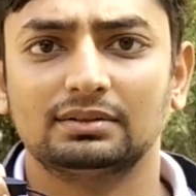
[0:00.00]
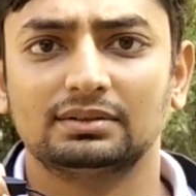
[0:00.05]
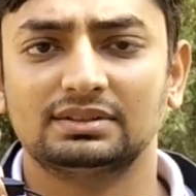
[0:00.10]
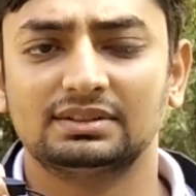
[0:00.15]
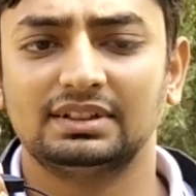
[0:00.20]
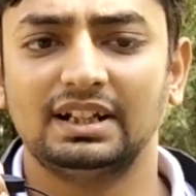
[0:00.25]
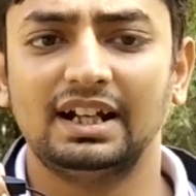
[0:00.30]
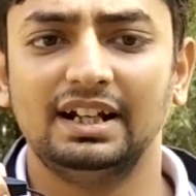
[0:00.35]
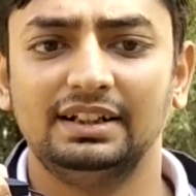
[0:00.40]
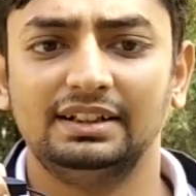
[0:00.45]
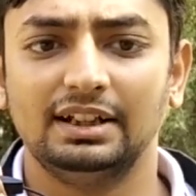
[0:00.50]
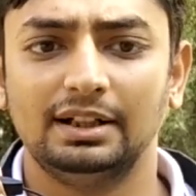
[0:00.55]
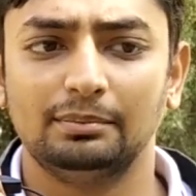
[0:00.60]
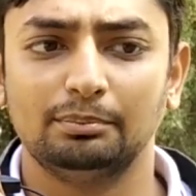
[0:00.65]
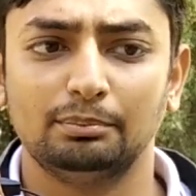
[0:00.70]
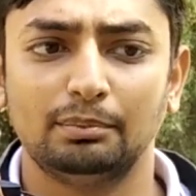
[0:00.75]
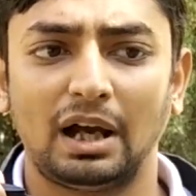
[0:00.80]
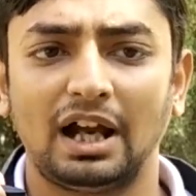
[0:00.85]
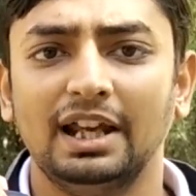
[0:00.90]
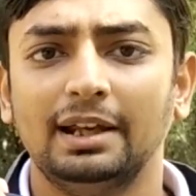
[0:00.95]
say that
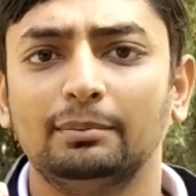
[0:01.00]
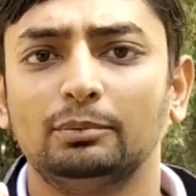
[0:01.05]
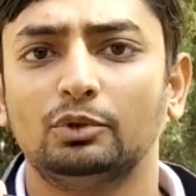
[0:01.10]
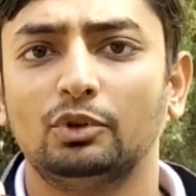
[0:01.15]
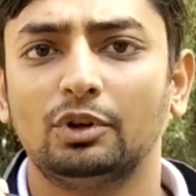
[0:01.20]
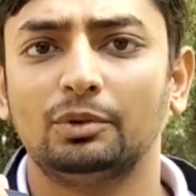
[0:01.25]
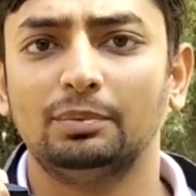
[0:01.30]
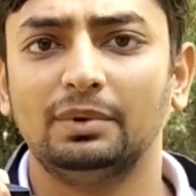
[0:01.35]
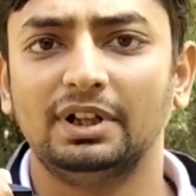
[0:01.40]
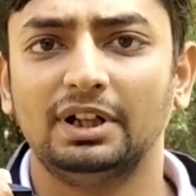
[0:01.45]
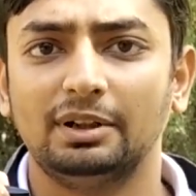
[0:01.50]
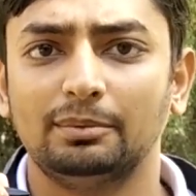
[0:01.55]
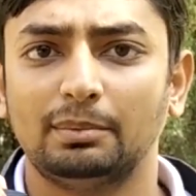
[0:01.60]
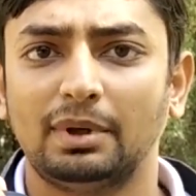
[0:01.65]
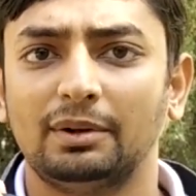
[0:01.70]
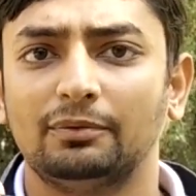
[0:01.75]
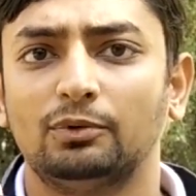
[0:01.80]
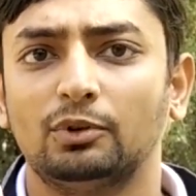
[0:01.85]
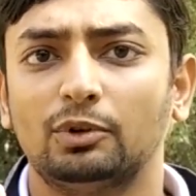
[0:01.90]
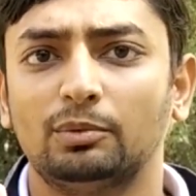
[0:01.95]
I am confident my
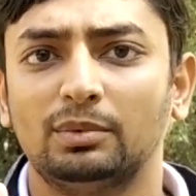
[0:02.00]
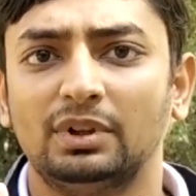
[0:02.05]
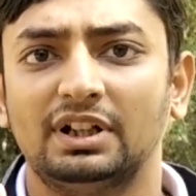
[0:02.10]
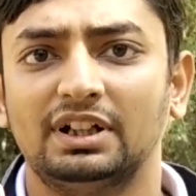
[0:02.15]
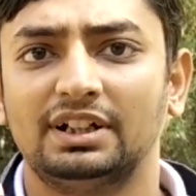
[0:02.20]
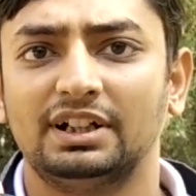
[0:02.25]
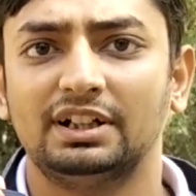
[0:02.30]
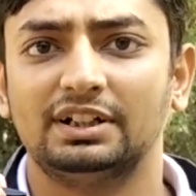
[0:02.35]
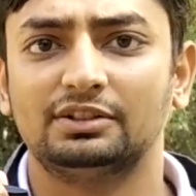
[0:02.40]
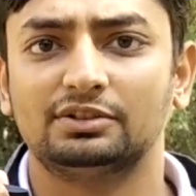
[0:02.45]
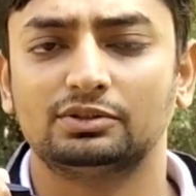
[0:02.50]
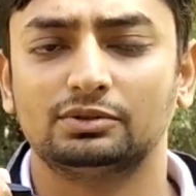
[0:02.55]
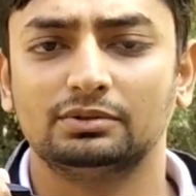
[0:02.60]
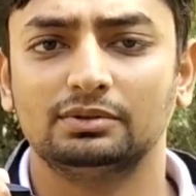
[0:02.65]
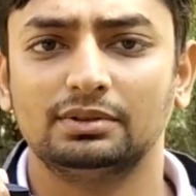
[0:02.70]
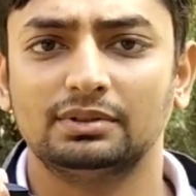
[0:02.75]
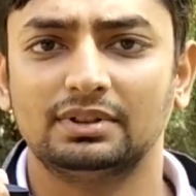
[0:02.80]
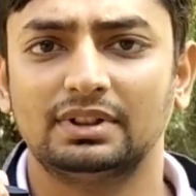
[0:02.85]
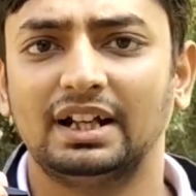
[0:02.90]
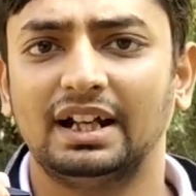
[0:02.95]
formula
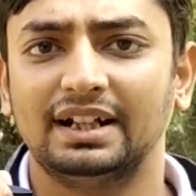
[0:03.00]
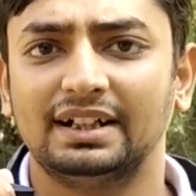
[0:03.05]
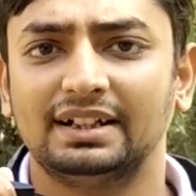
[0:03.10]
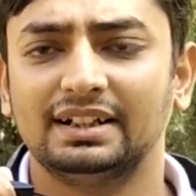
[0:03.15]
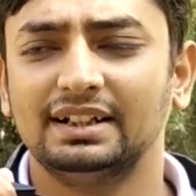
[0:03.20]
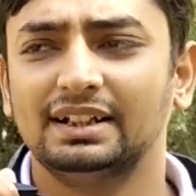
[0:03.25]
is right.